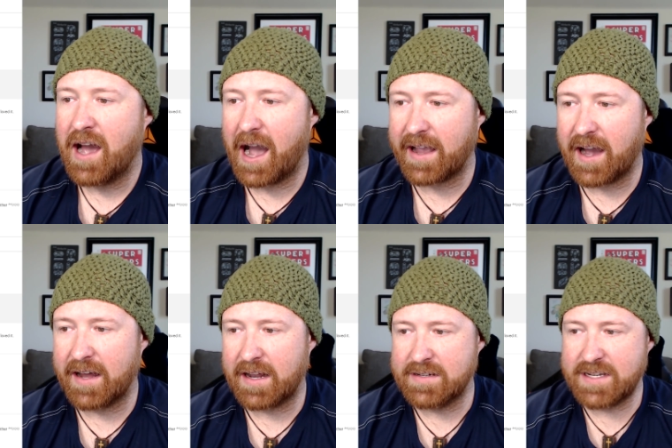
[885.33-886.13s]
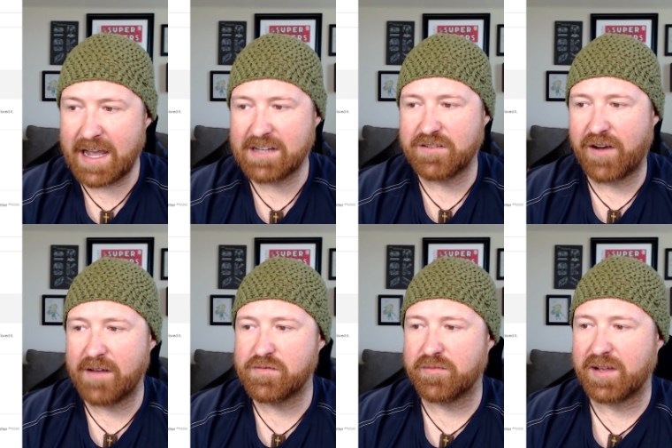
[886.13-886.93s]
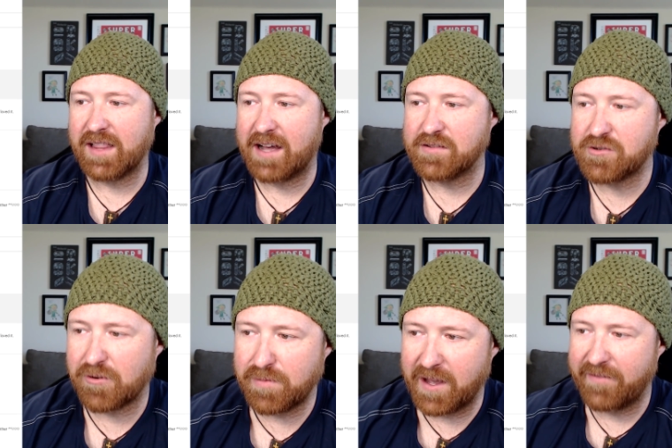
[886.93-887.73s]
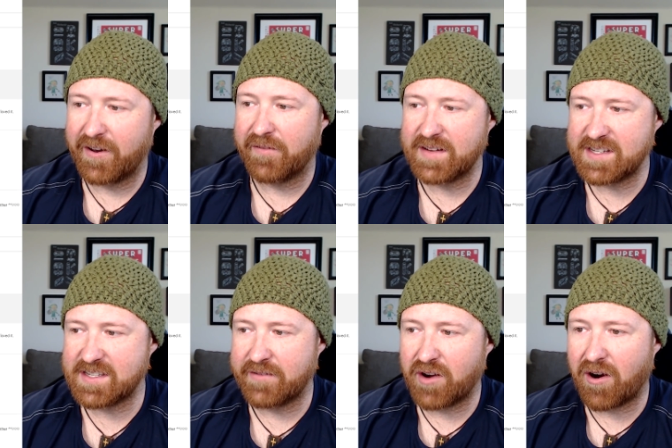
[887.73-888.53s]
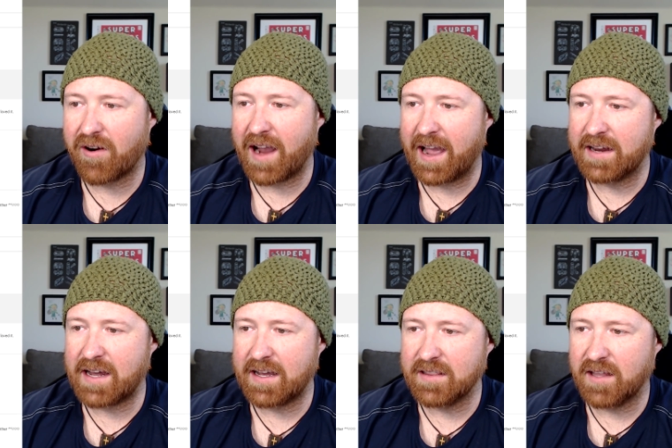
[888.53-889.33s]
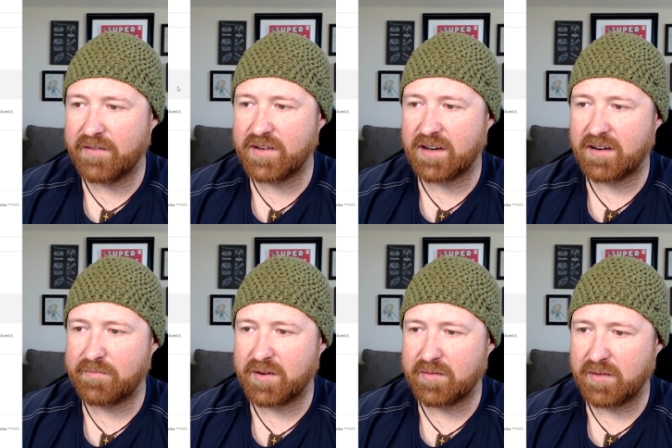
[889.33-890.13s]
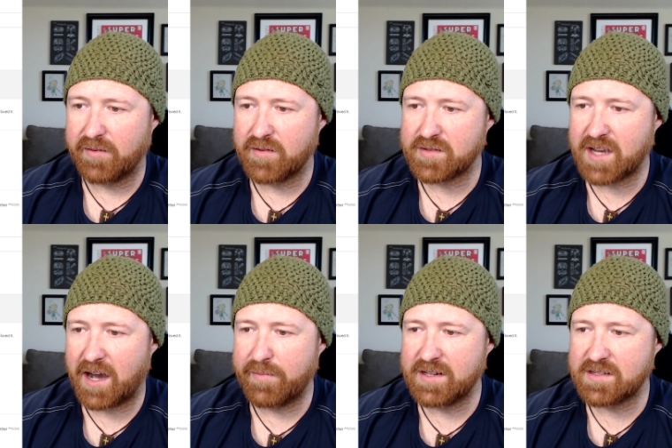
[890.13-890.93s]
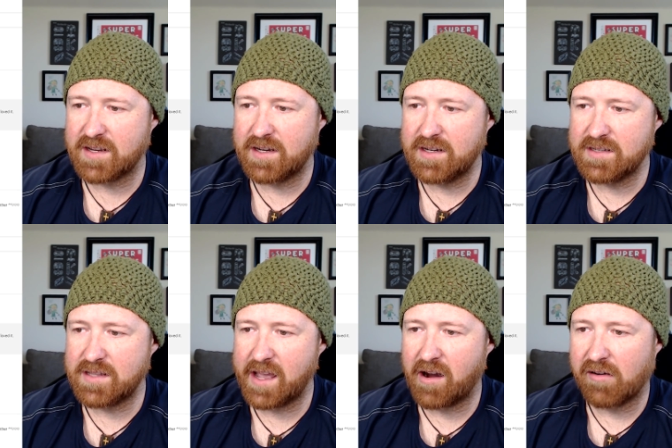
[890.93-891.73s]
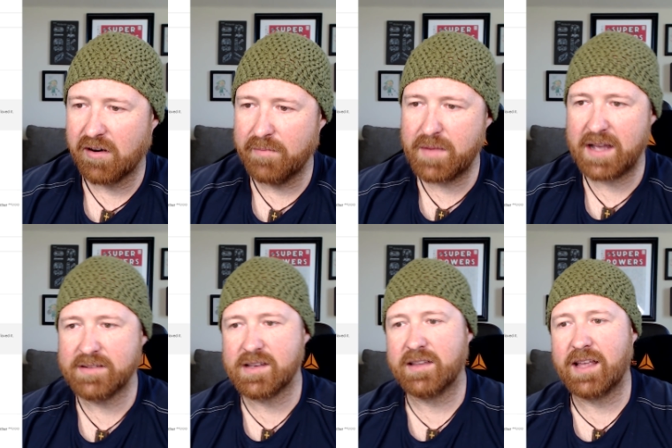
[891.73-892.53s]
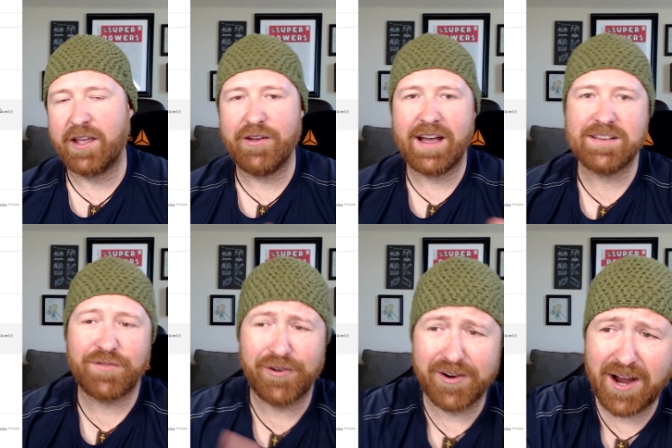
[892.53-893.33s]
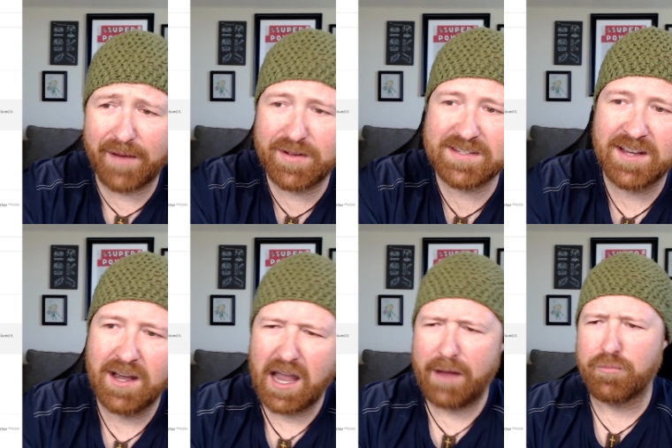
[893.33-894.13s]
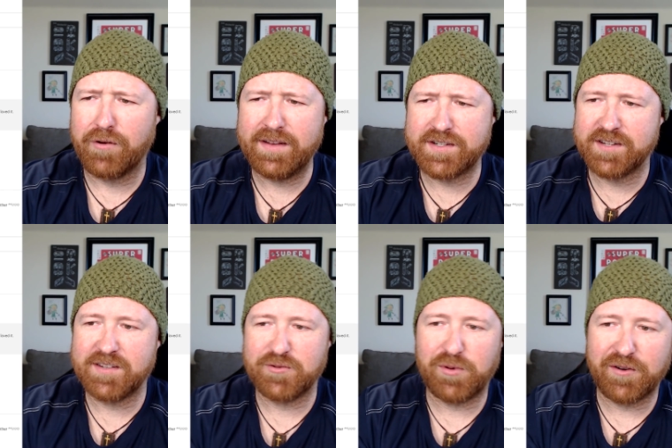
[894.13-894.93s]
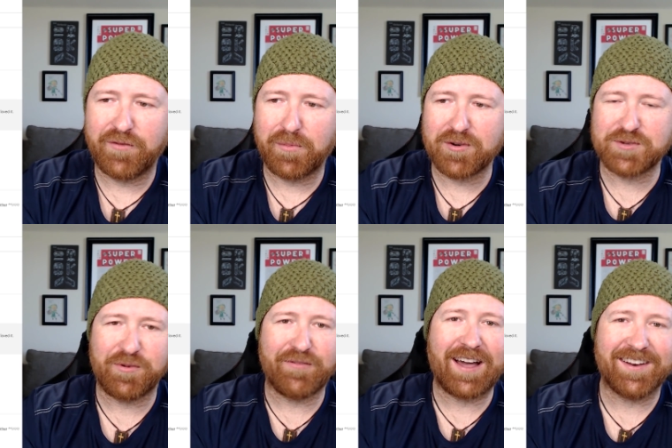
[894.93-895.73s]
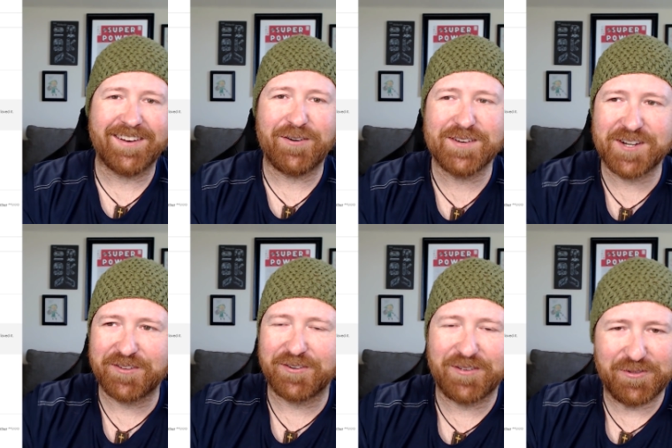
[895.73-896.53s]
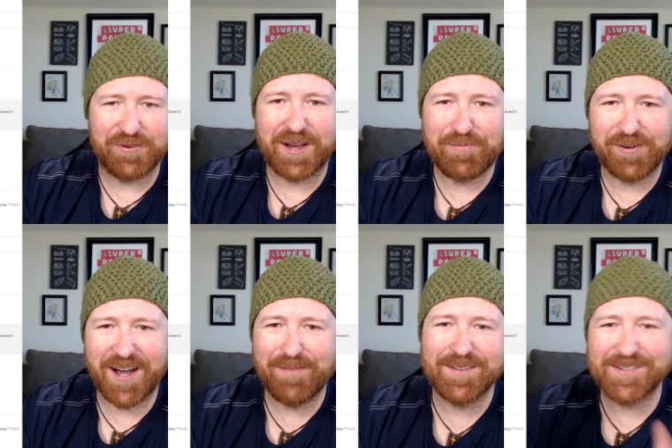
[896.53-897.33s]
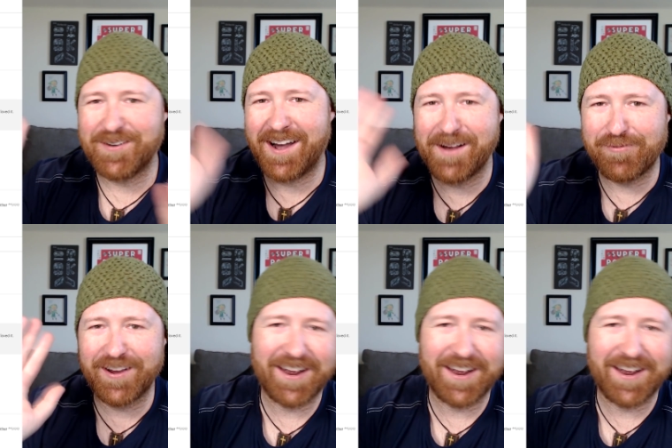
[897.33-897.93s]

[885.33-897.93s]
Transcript: I got DS vibes from the Cloud Swordplay Final Fantasy 7R, and I loved it. i love those comments because they are amazing. Thank you guys for your comments. And Bree's just such a wonderful person. We've gotten to know each other through a couple comments. So hi, Bree.